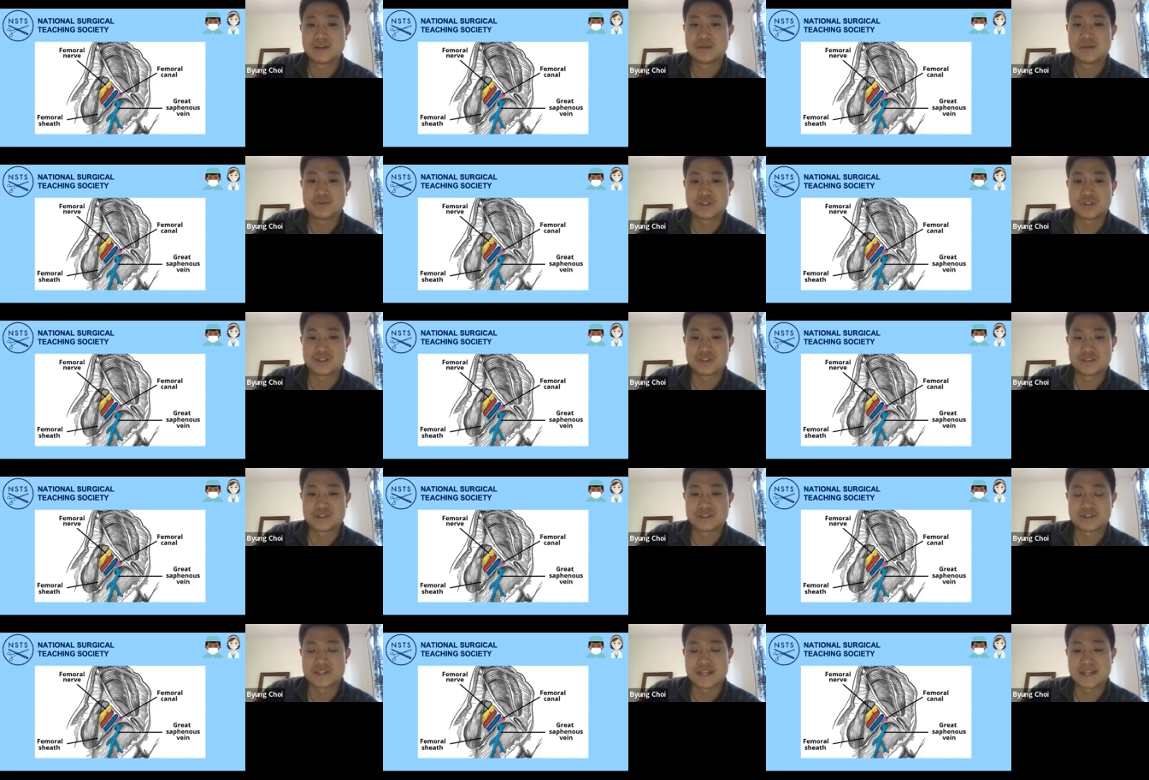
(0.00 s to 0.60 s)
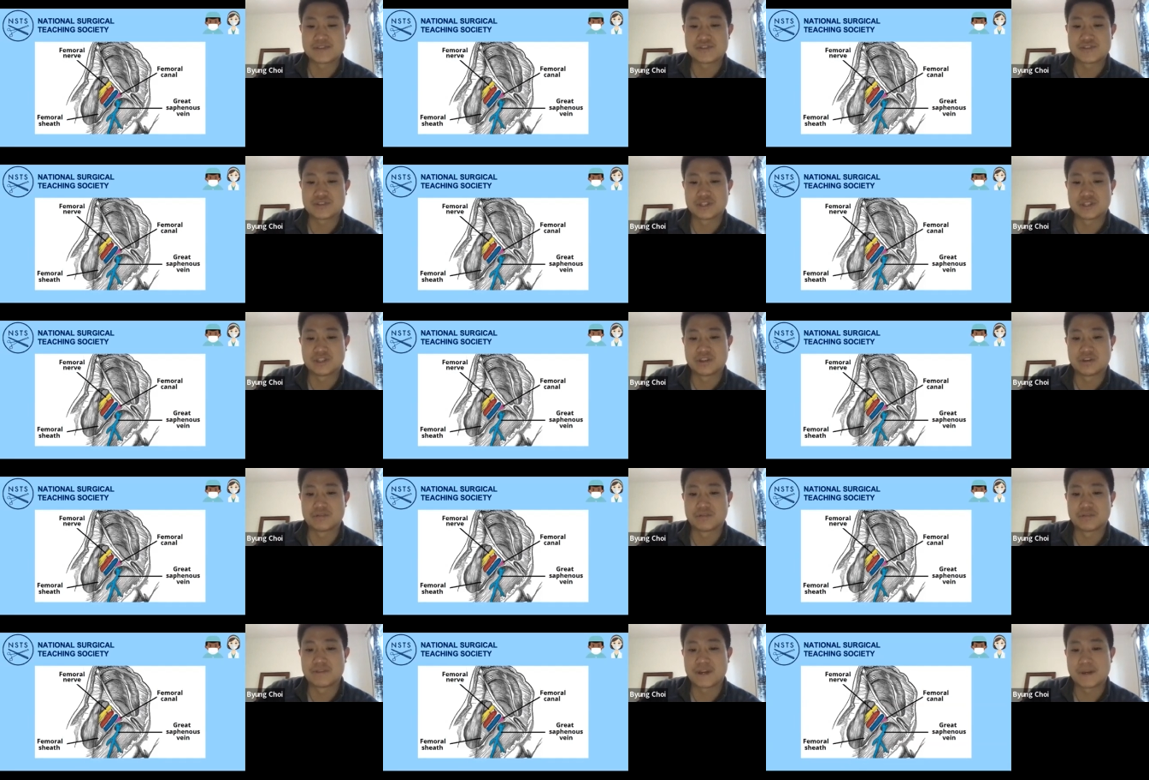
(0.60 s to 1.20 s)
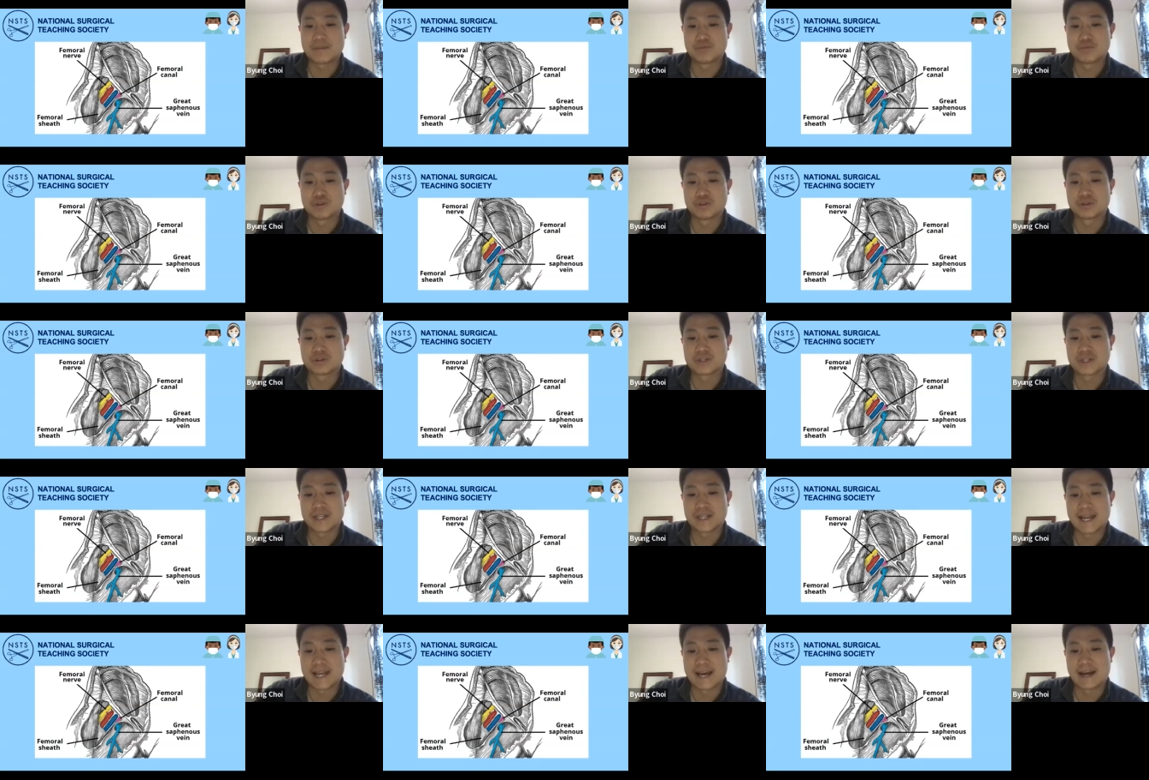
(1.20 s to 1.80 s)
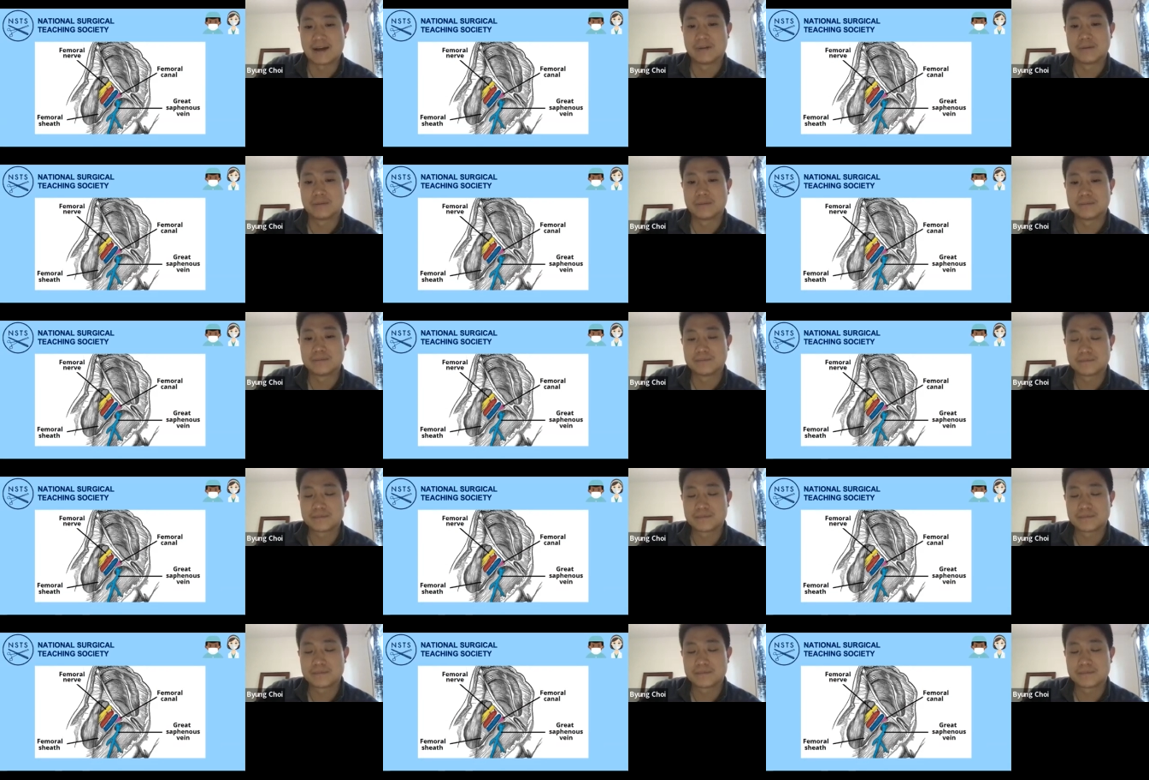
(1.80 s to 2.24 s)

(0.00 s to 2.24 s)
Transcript: which is essentially your femoral canal,